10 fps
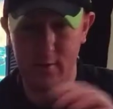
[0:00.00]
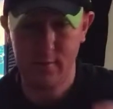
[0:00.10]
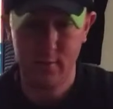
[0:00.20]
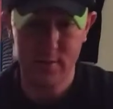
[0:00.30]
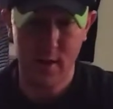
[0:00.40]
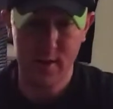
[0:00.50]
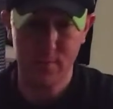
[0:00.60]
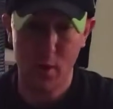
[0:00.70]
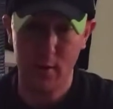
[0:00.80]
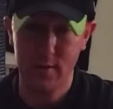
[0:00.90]
Well, it's not
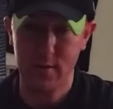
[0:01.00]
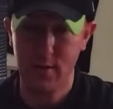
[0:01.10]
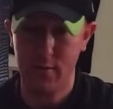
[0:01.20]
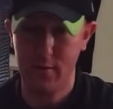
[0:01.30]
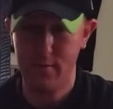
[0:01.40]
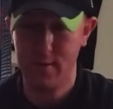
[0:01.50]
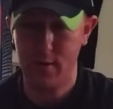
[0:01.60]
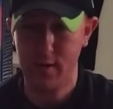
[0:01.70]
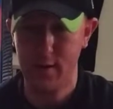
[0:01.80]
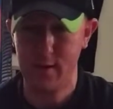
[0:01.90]
small because you see how
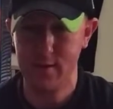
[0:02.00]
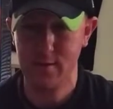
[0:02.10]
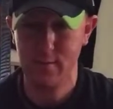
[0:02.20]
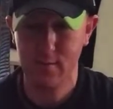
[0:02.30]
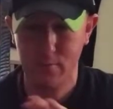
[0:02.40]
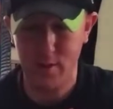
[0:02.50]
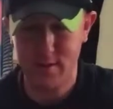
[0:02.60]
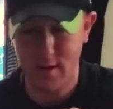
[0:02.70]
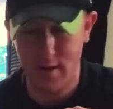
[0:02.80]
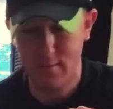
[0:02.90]
thick it is, but
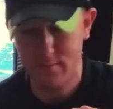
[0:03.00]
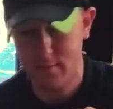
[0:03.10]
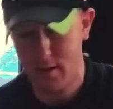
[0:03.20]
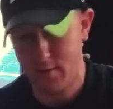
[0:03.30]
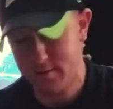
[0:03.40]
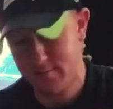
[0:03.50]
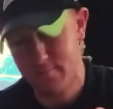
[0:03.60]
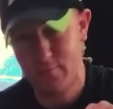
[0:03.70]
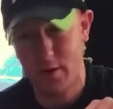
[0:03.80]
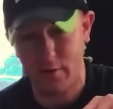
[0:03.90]
it's
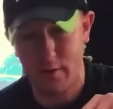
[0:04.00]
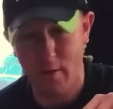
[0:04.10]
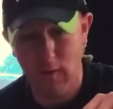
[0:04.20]
whatever.